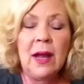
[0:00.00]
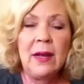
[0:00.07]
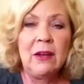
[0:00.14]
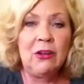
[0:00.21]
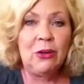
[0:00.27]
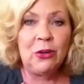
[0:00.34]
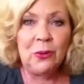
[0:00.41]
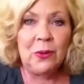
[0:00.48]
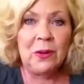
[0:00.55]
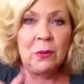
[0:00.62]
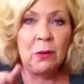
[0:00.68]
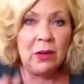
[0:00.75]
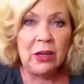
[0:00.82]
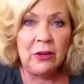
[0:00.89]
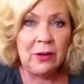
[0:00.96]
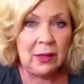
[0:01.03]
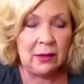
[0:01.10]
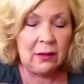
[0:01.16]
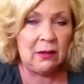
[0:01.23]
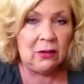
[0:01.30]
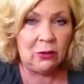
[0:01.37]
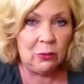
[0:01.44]
I do and what you
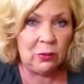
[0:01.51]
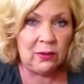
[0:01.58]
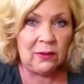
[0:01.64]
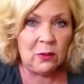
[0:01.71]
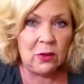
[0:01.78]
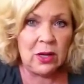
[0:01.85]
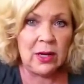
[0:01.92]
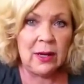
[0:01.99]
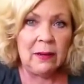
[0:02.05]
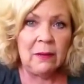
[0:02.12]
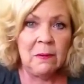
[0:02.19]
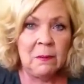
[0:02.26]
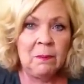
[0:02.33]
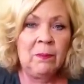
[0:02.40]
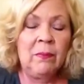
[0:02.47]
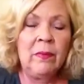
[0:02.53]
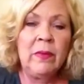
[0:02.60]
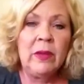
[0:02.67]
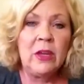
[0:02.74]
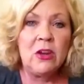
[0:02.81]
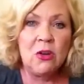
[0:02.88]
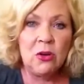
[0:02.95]
need to do with Zoya,
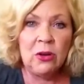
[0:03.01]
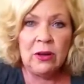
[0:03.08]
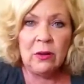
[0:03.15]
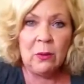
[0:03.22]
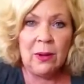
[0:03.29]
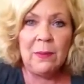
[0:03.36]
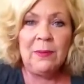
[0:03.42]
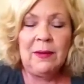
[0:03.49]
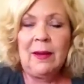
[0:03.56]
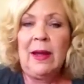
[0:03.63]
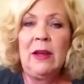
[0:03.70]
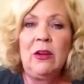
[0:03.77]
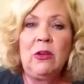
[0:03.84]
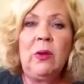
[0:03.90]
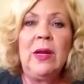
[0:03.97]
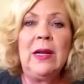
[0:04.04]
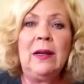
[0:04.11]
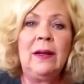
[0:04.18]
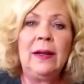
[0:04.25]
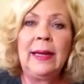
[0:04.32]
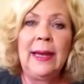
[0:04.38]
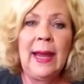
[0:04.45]
you go to their website, create
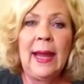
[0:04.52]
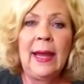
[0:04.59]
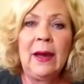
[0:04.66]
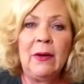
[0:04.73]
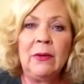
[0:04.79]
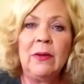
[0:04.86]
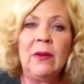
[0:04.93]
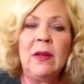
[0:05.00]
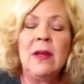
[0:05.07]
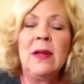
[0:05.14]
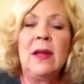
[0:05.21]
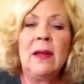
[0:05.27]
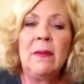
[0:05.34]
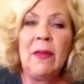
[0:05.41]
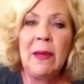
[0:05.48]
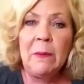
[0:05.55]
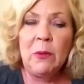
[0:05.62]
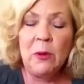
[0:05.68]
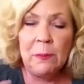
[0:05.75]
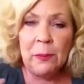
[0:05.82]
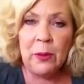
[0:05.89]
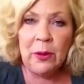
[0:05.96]
an account. They
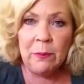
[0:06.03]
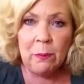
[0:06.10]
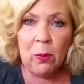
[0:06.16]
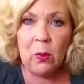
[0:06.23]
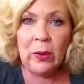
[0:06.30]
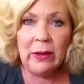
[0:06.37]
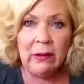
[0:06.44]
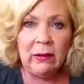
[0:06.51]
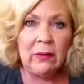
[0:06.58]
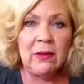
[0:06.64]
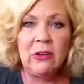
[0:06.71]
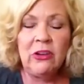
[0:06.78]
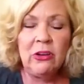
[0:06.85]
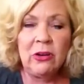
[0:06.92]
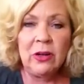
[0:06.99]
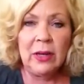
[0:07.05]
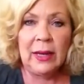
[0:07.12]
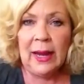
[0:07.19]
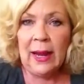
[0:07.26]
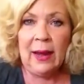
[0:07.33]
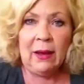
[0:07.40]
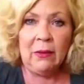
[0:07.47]
will put points into your
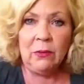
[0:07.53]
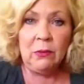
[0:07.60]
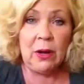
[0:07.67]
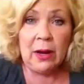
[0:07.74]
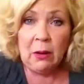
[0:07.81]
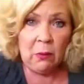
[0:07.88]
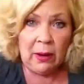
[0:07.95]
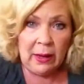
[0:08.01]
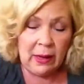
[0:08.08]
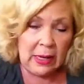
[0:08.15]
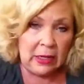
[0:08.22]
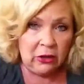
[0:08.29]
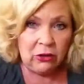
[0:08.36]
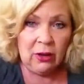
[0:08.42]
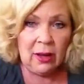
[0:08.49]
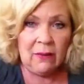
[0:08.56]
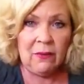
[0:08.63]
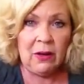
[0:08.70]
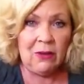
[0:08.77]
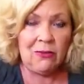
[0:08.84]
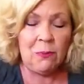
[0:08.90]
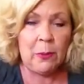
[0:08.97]
account right away, and you'll have
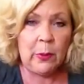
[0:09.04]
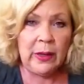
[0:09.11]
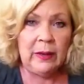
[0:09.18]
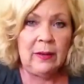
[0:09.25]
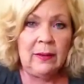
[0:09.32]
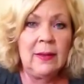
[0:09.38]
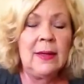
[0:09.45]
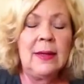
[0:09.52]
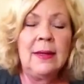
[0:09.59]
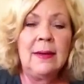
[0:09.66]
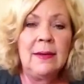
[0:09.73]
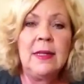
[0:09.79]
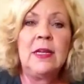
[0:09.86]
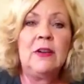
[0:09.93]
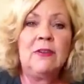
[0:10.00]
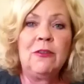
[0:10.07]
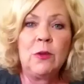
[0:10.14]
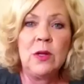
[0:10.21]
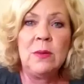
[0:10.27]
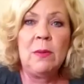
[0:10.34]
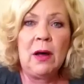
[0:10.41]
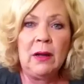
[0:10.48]
enough points to get a
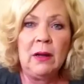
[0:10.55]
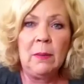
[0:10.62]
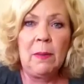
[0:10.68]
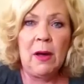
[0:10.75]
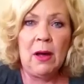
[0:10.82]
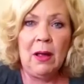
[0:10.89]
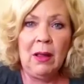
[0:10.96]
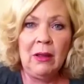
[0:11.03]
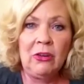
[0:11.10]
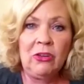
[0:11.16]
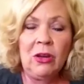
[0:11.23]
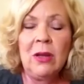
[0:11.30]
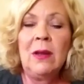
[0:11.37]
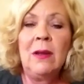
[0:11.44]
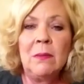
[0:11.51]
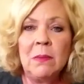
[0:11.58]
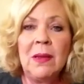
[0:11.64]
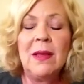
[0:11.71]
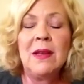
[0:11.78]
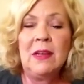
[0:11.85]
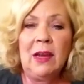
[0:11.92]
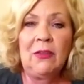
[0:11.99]
free bottle of polish.
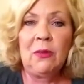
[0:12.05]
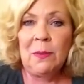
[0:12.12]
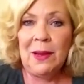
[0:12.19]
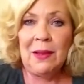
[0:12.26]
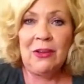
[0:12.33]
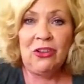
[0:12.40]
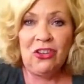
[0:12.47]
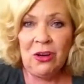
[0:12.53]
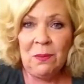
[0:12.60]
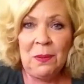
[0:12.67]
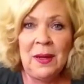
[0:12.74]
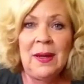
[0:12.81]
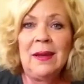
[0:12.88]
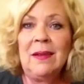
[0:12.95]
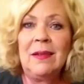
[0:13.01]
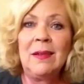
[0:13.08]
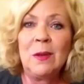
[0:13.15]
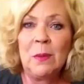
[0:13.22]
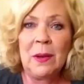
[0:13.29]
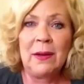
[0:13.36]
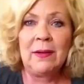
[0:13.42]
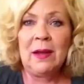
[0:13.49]
But then you have to pay the shipping,
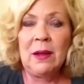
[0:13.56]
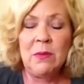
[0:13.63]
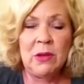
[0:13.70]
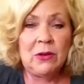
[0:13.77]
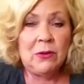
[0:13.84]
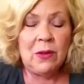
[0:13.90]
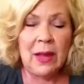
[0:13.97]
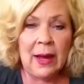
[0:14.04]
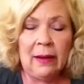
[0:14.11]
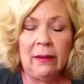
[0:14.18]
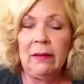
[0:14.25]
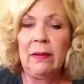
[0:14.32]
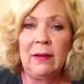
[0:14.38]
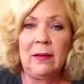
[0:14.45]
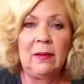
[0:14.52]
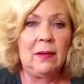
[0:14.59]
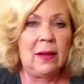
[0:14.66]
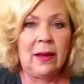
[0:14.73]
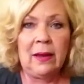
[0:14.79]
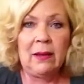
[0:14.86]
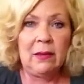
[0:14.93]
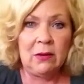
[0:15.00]
so by the time you do that, it's
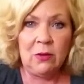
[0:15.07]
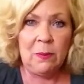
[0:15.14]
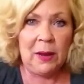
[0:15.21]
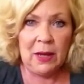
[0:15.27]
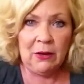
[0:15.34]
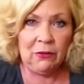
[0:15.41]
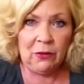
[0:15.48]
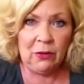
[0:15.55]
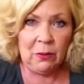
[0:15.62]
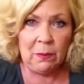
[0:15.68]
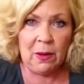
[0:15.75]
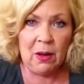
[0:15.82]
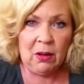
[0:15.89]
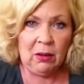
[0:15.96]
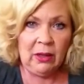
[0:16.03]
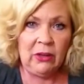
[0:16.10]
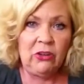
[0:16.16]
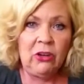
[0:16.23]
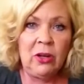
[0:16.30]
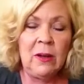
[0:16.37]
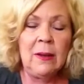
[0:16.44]
like you paid for the polish.